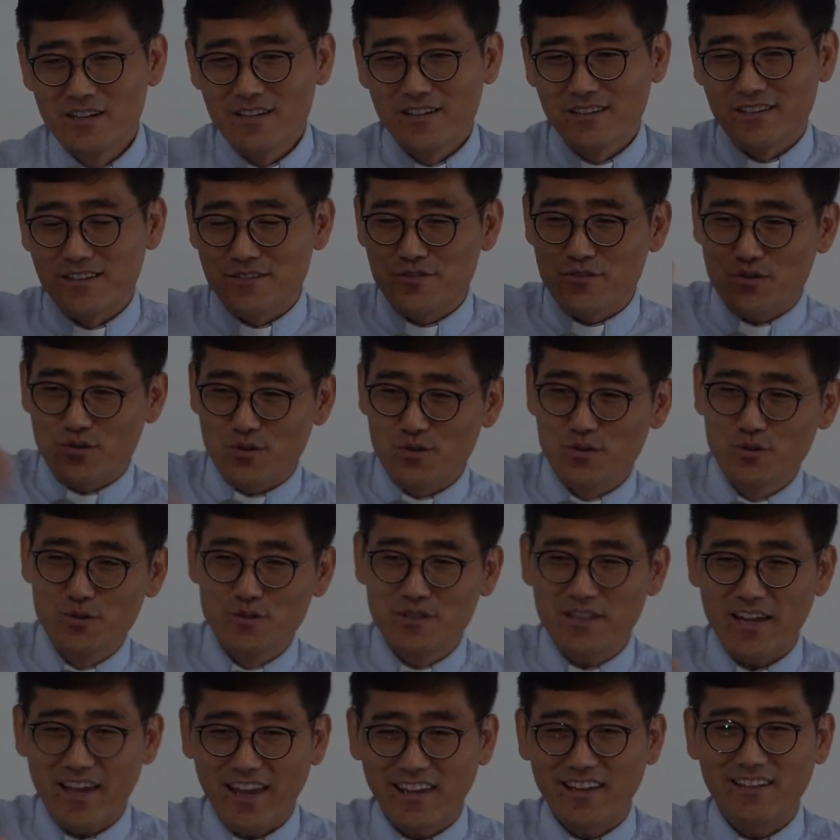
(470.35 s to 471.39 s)
The
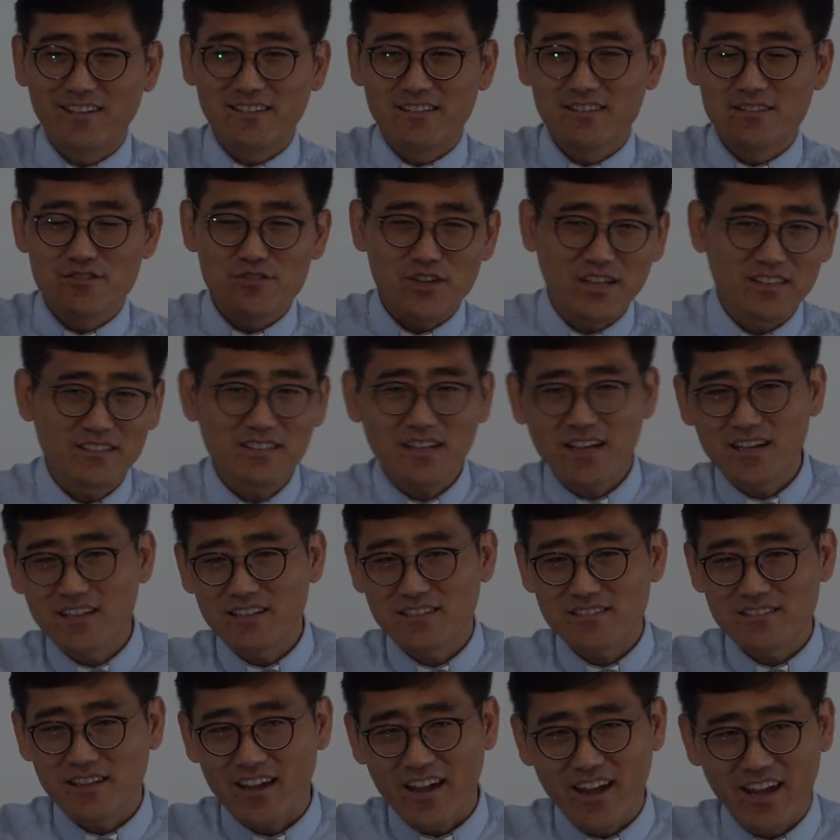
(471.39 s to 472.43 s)
Jews hated the
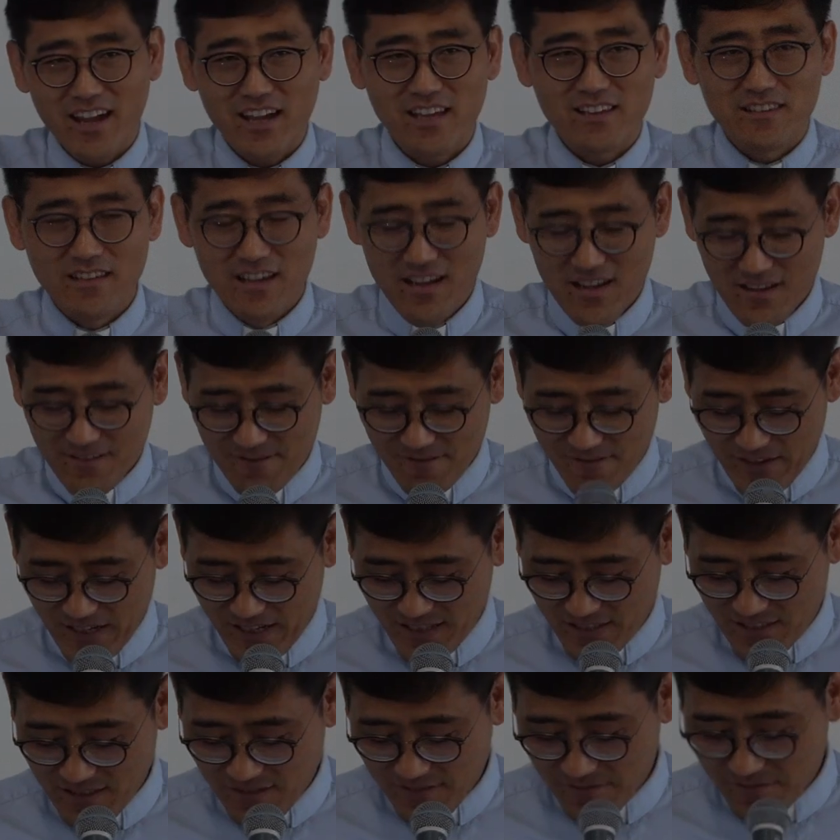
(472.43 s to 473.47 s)
Gentiles and
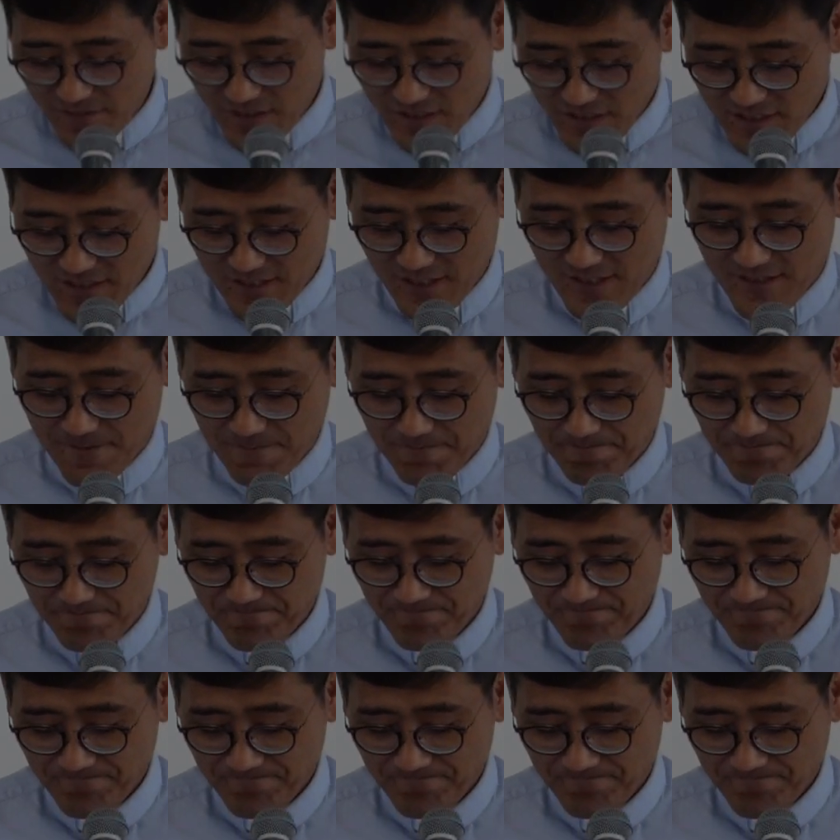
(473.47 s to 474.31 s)
vice versa.